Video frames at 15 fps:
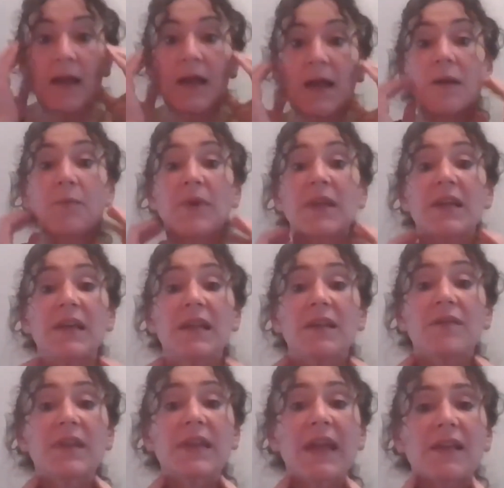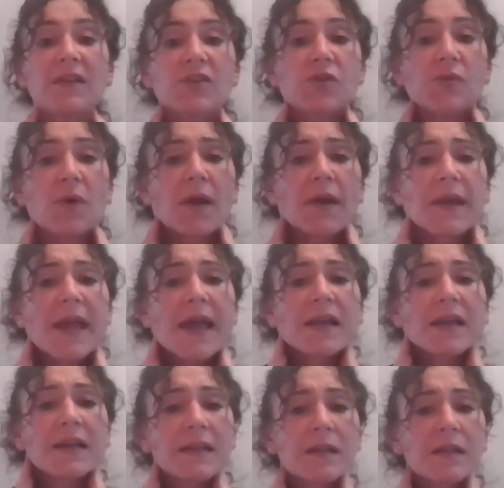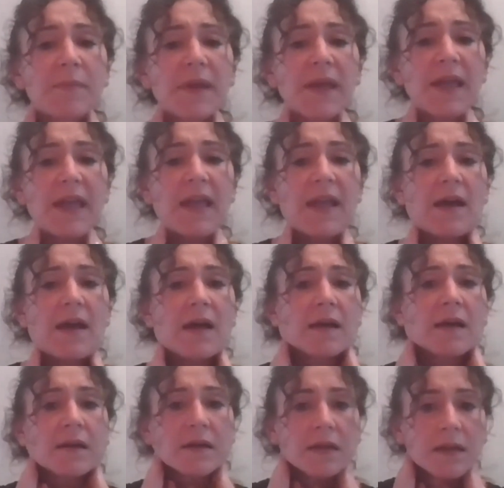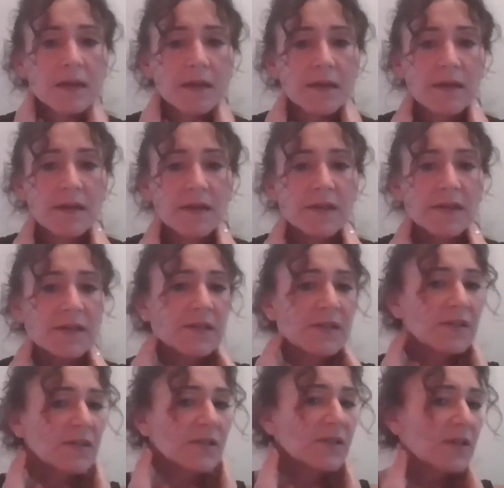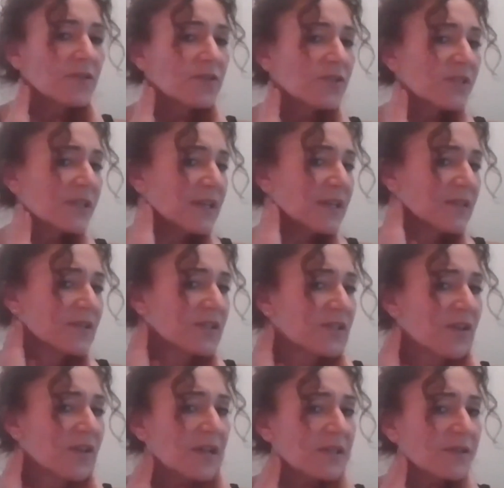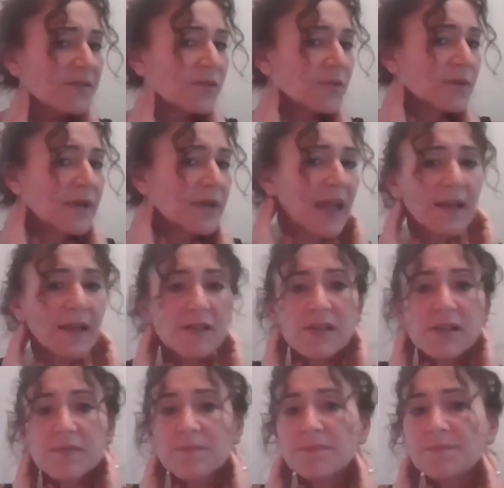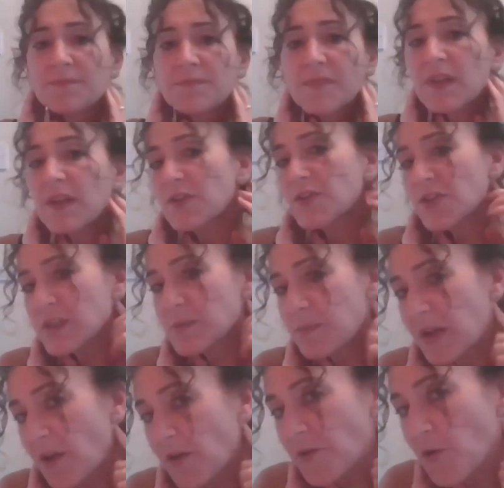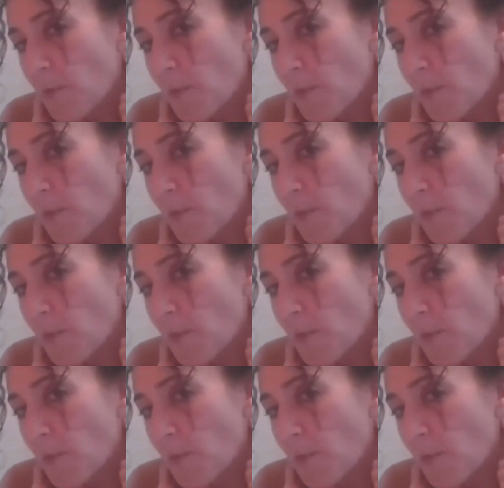And we can even get into our neck a little bit here. So just getting the sides of your necks, just below your